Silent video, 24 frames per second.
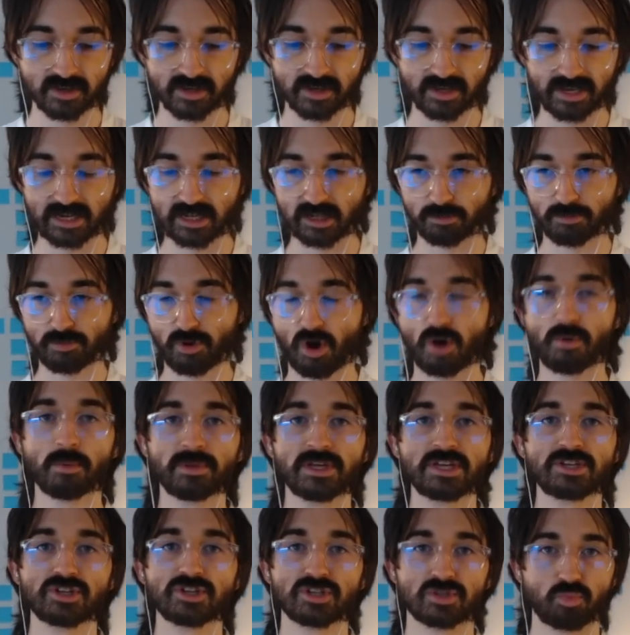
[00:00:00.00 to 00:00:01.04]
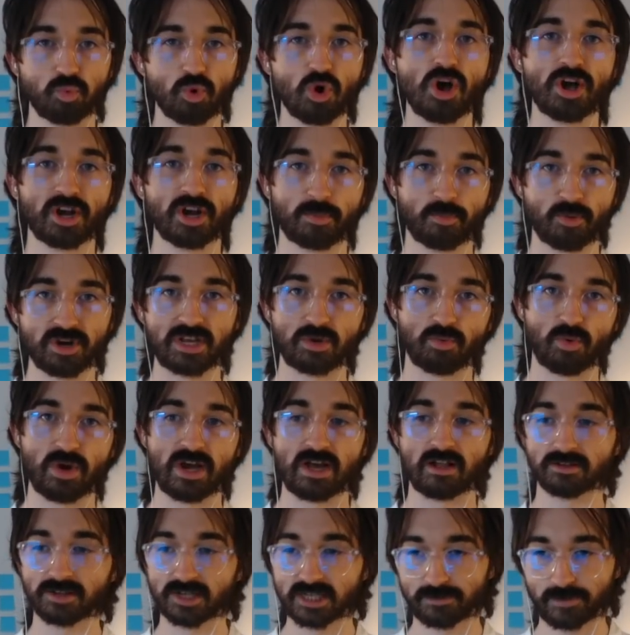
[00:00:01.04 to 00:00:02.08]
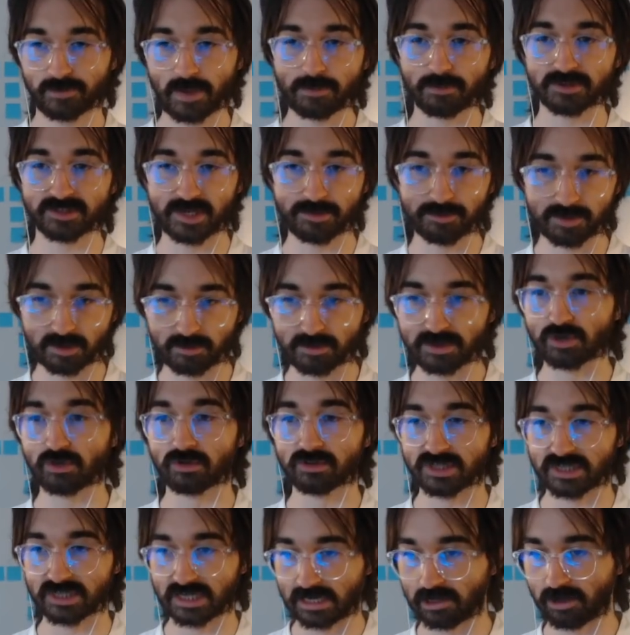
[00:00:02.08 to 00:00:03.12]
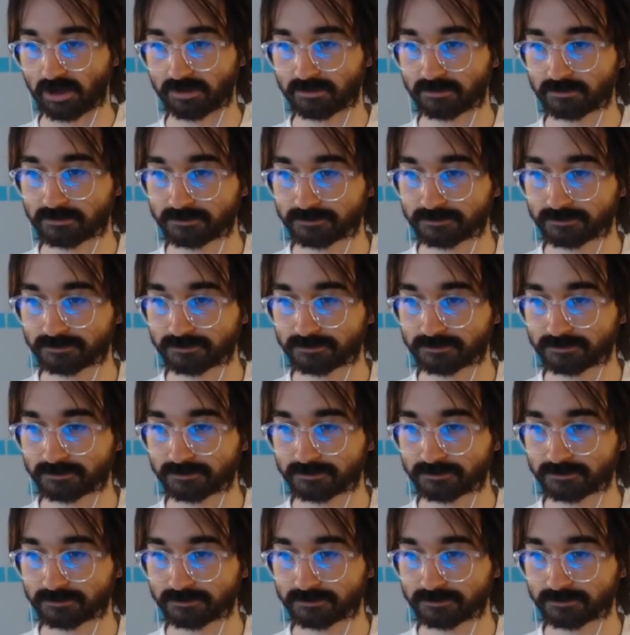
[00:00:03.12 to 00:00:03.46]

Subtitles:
It'll probably just work pretty well, because people seem to be using it a lot.